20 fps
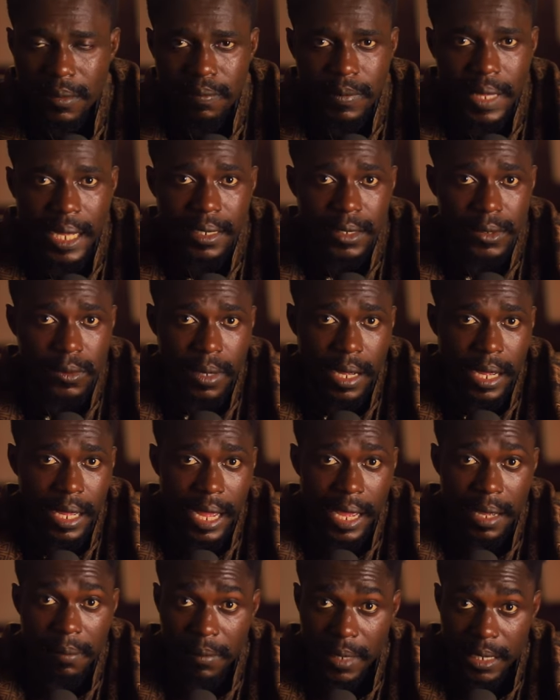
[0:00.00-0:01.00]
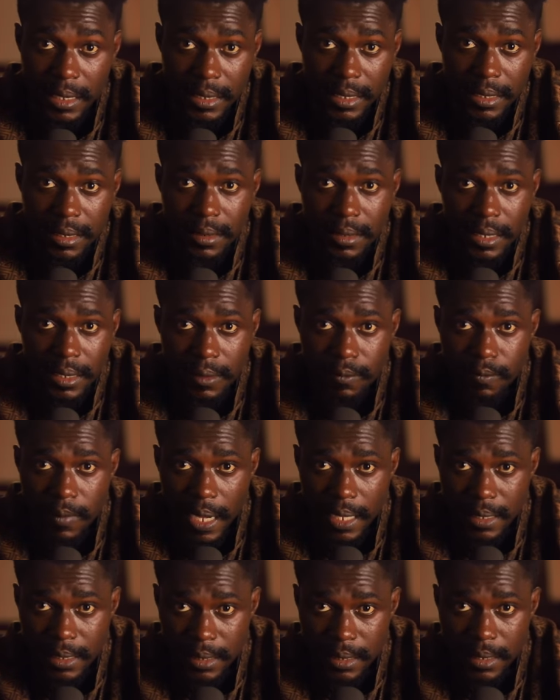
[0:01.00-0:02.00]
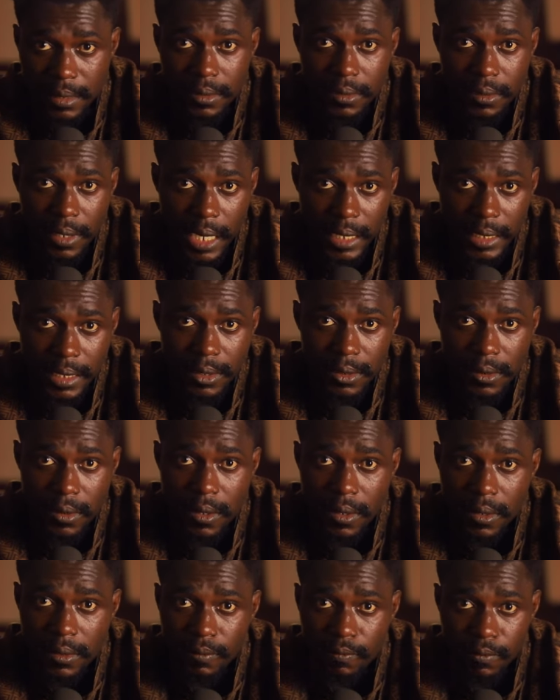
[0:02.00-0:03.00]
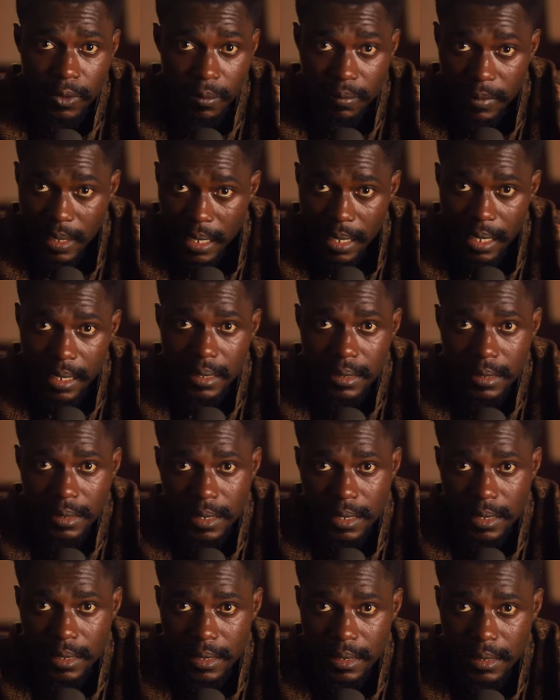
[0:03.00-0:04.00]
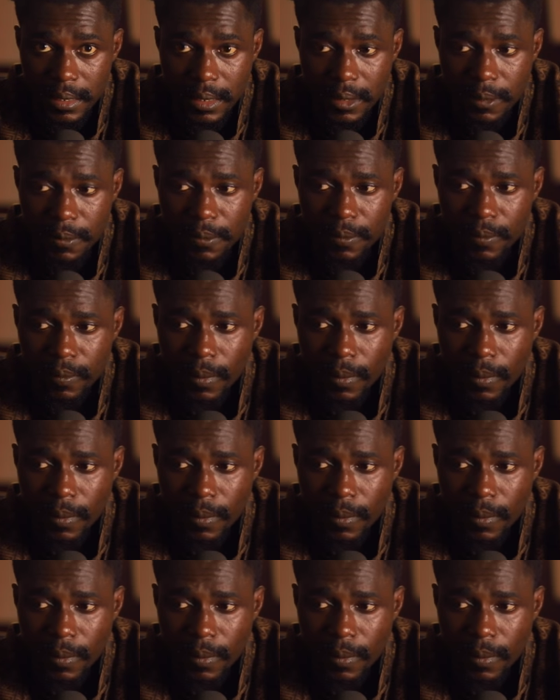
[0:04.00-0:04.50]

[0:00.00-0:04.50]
That is why I mentioned the devices it crashes on from the early stages.